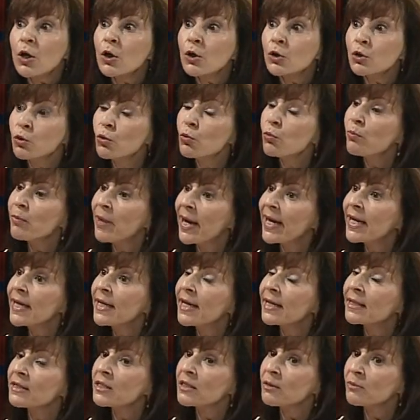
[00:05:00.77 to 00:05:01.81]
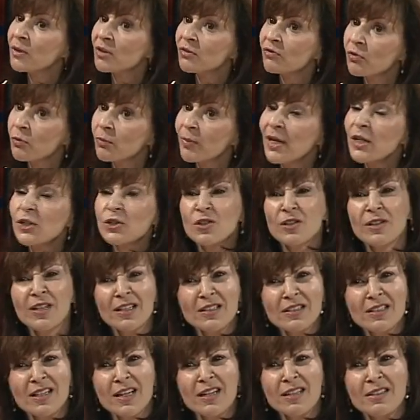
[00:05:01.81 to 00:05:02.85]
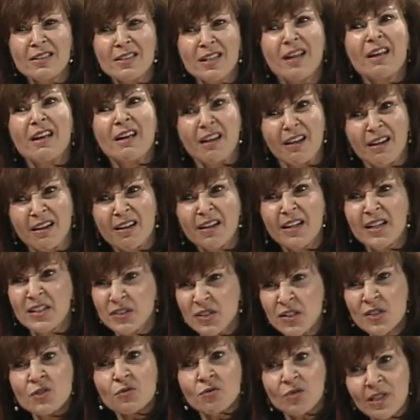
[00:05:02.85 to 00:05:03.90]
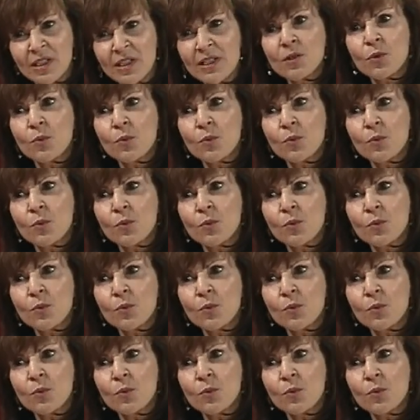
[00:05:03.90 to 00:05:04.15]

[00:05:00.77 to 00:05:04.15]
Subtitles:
you may get some information that says, is this really the